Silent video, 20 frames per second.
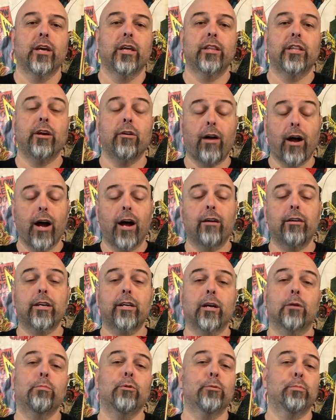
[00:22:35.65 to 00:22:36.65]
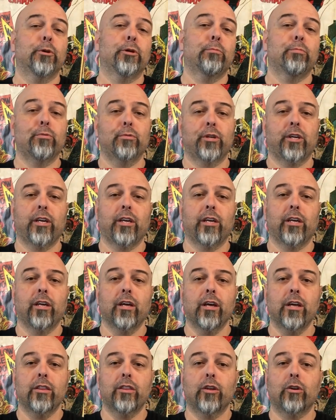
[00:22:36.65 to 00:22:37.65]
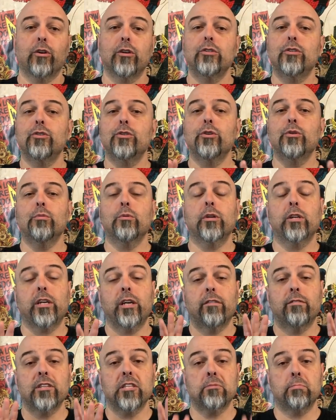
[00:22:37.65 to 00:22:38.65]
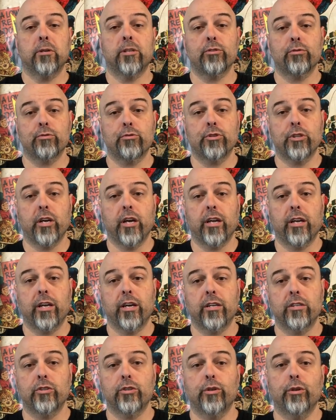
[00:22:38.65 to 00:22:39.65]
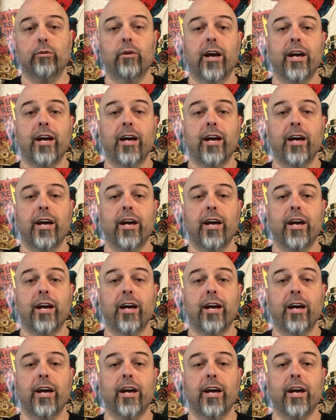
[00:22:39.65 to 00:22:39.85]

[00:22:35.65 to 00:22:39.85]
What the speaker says: there are a couple of people here that I do want to give a special shout out to,